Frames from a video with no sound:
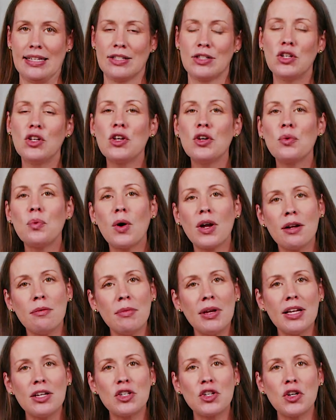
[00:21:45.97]
So you'll want to
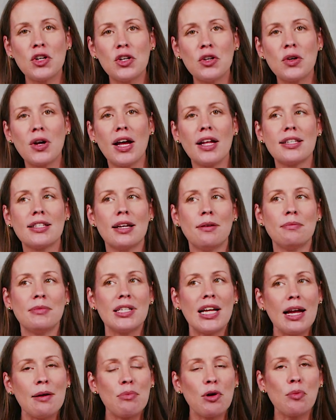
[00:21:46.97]
make sure you get some
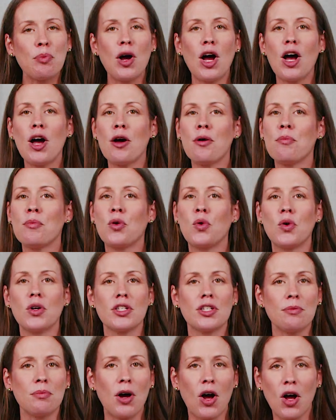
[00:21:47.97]
diaper balm or
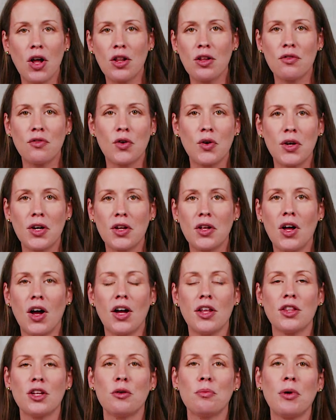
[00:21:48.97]
some olive oil
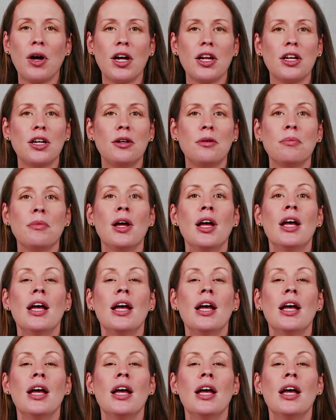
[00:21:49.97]
on their bottom